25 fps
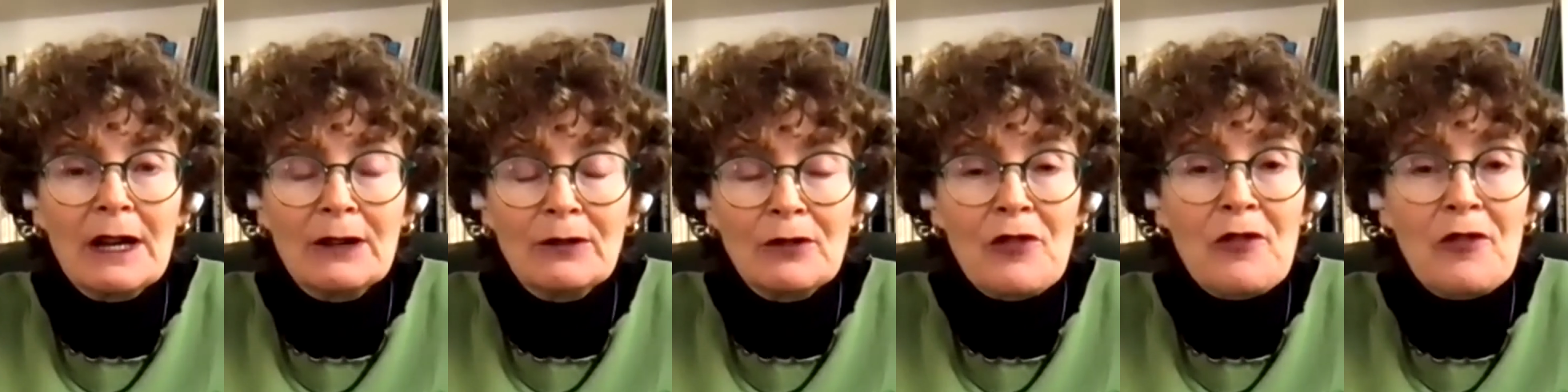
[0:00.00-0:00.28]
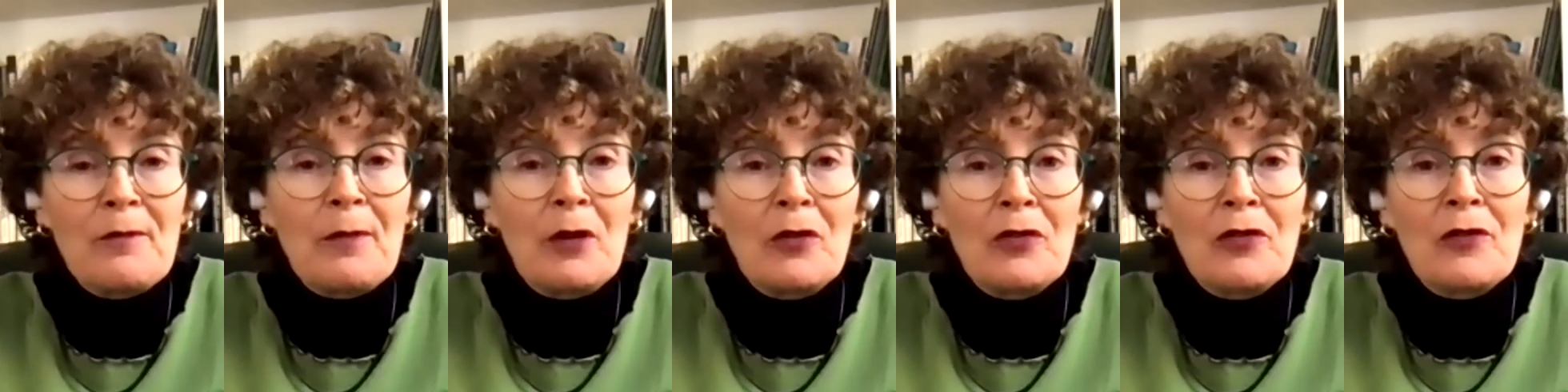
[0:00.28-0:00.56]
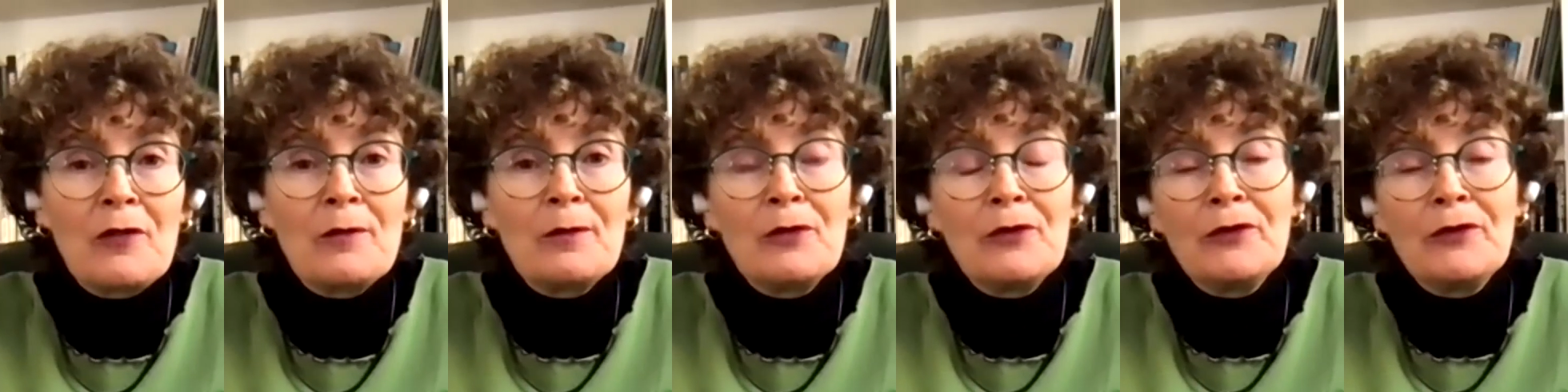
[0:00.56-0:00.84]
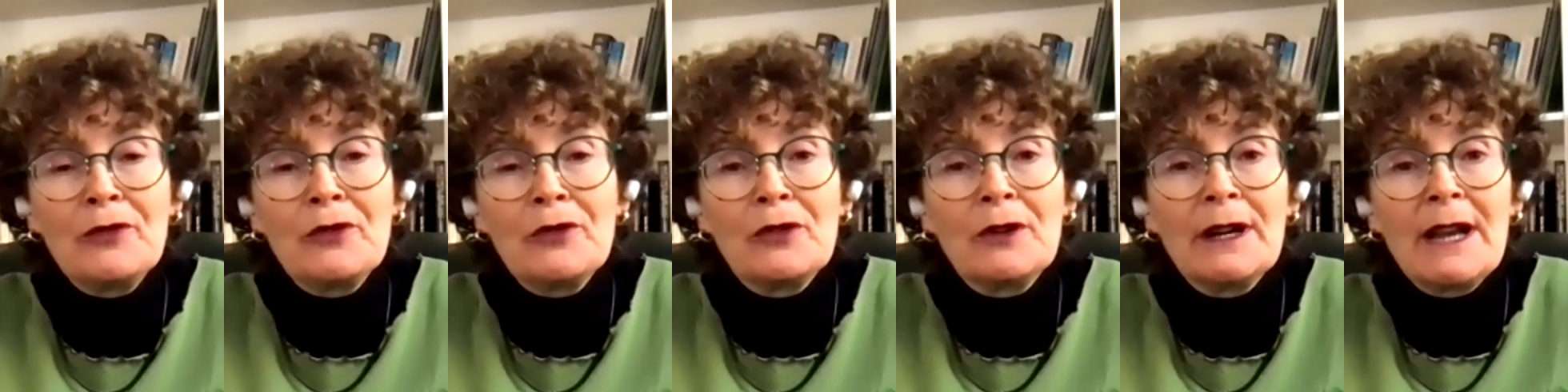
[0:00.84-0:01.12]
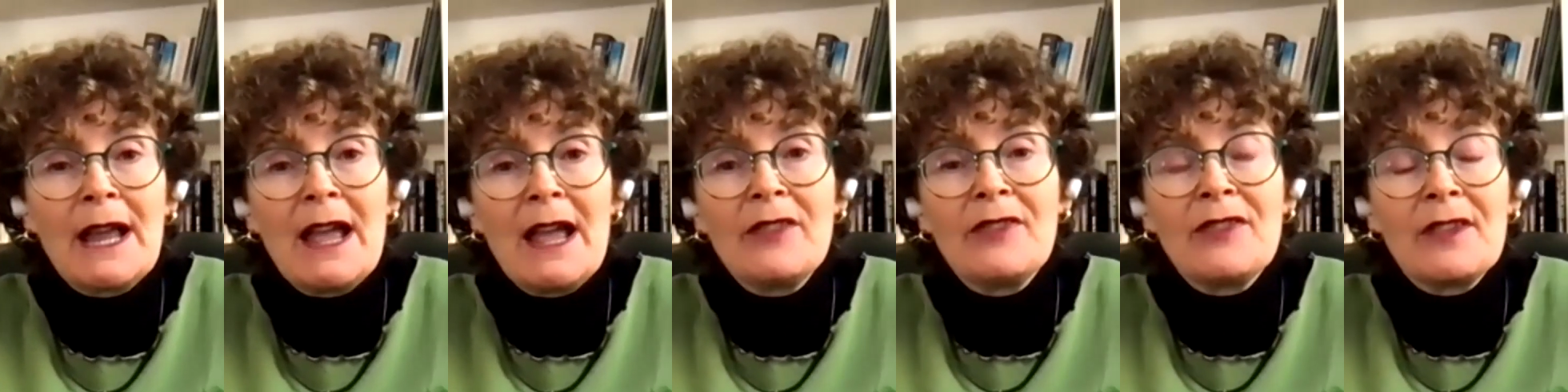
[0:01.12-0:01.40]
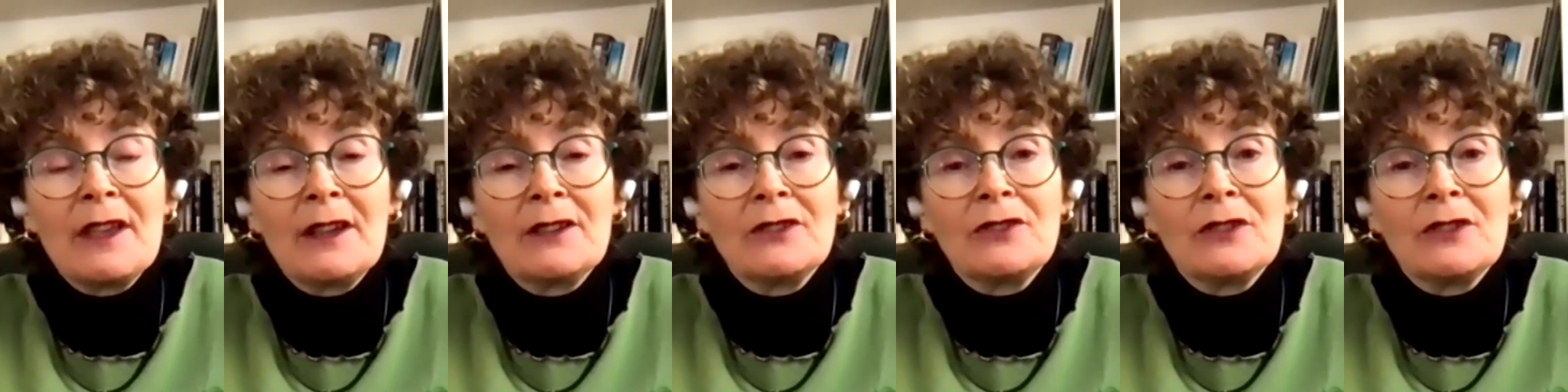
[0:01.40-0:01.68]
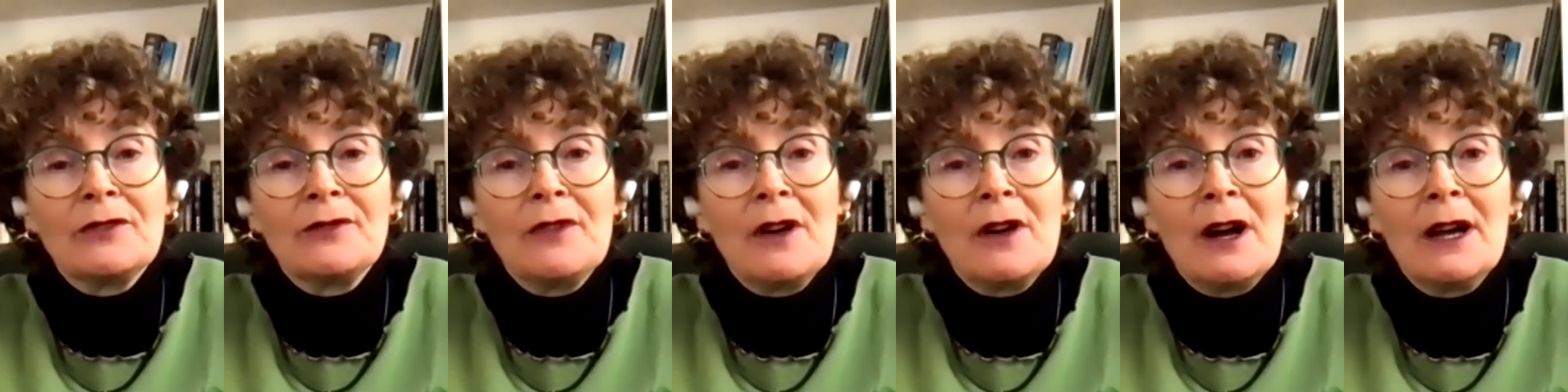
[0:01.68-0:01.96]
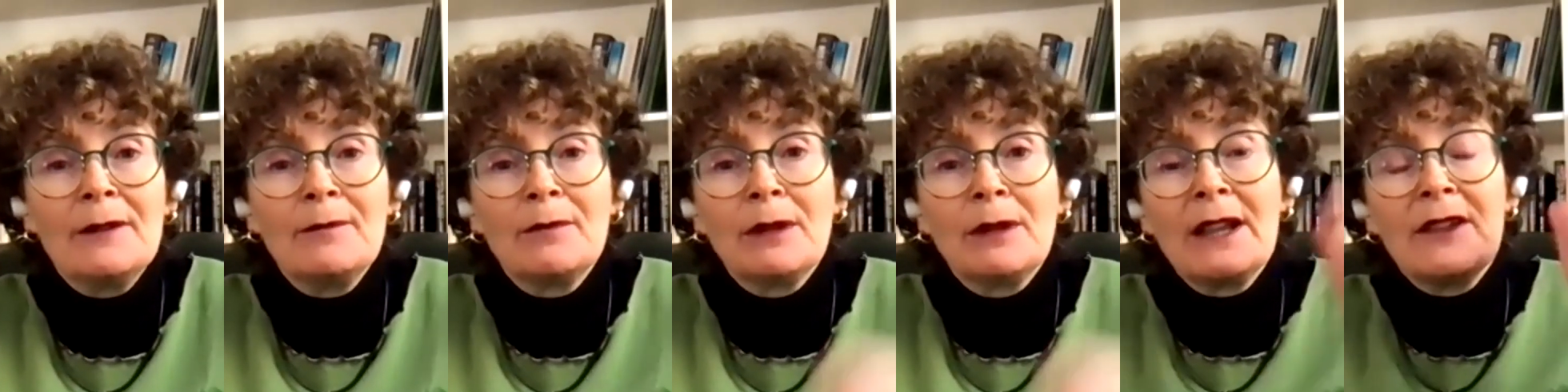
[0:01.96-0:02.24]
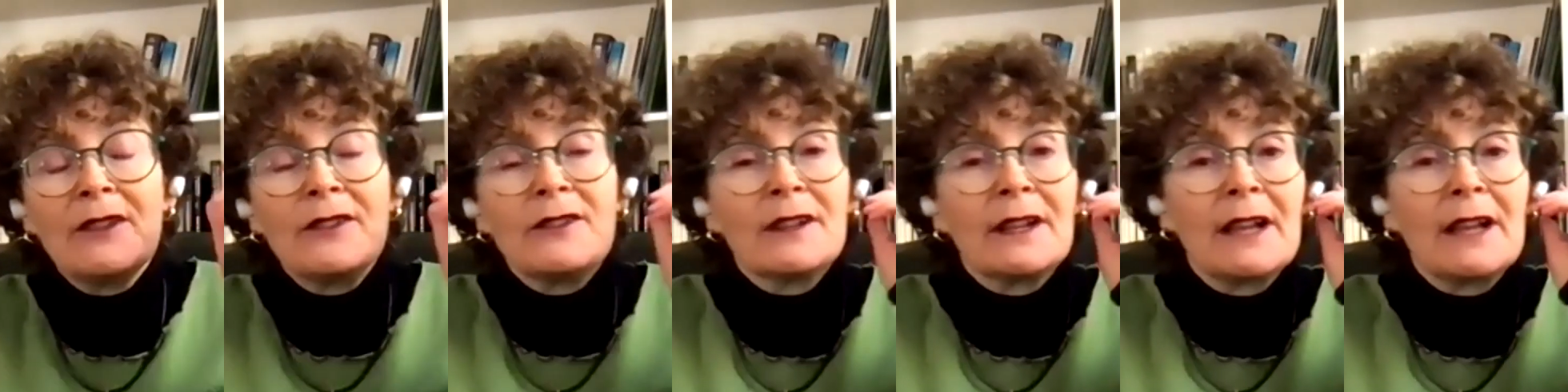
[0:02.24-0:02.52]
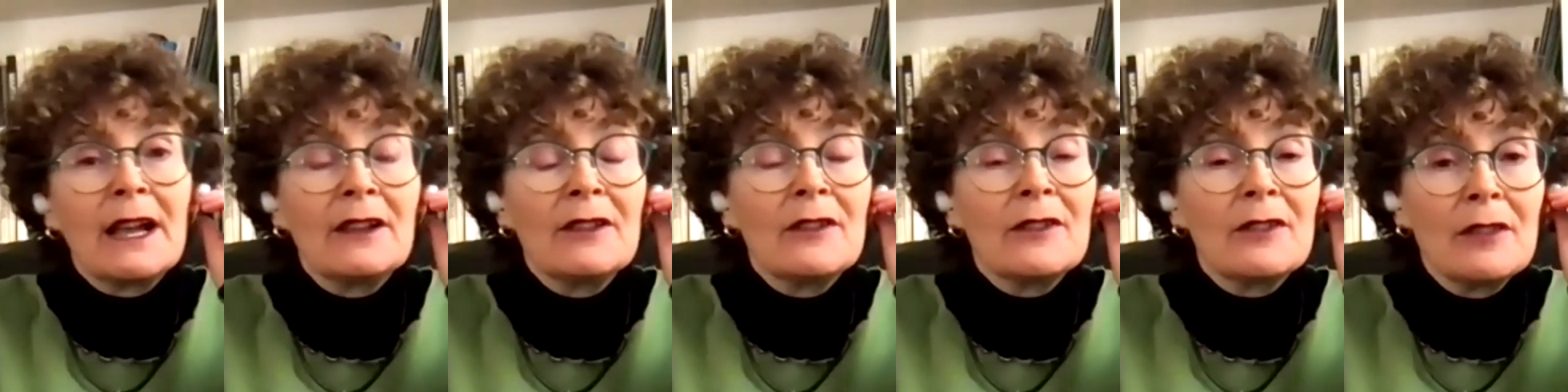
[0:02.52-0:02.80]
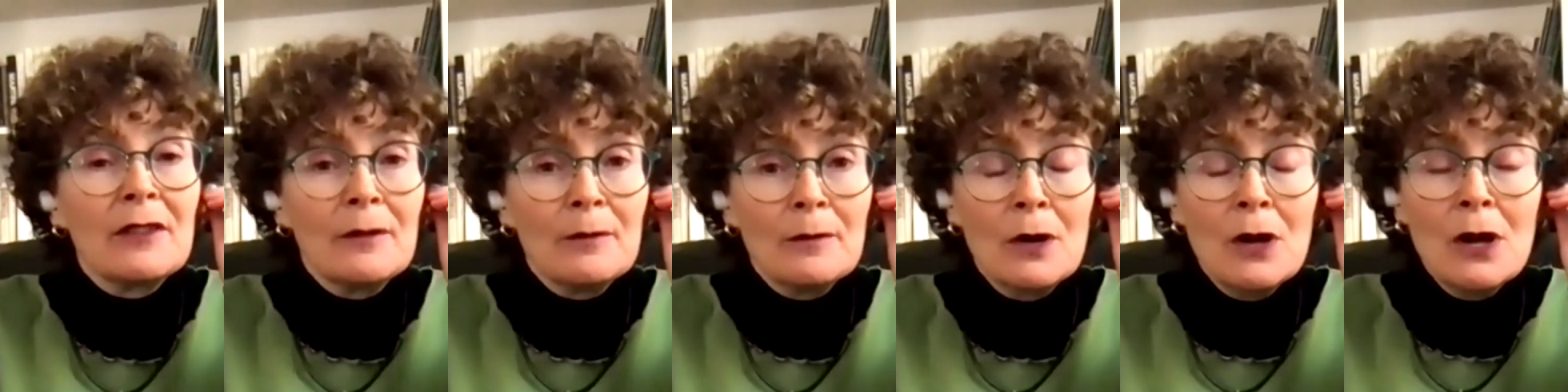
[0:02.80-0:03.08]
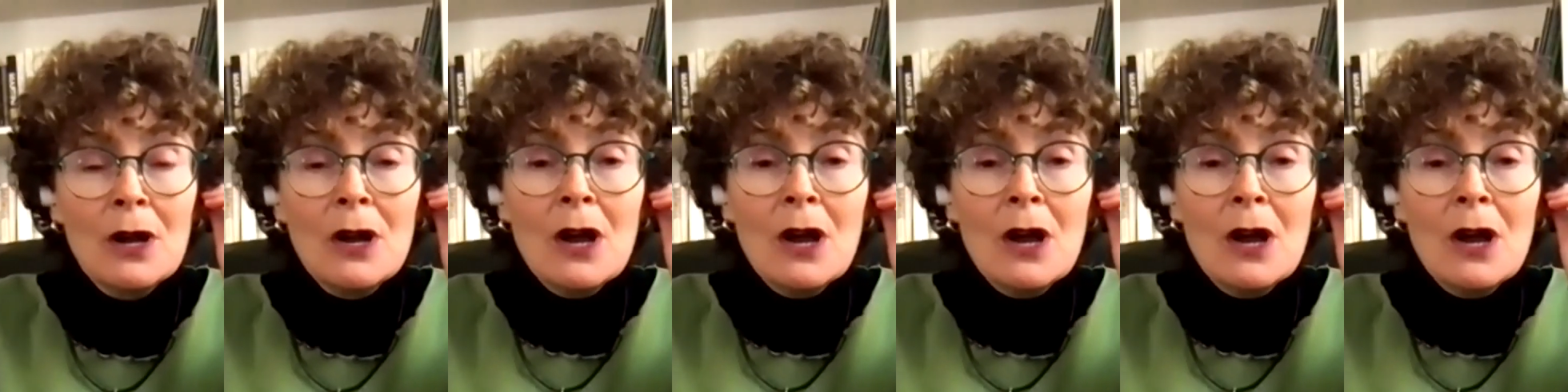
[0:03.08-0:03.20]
responsible for and had such a fine placed against them,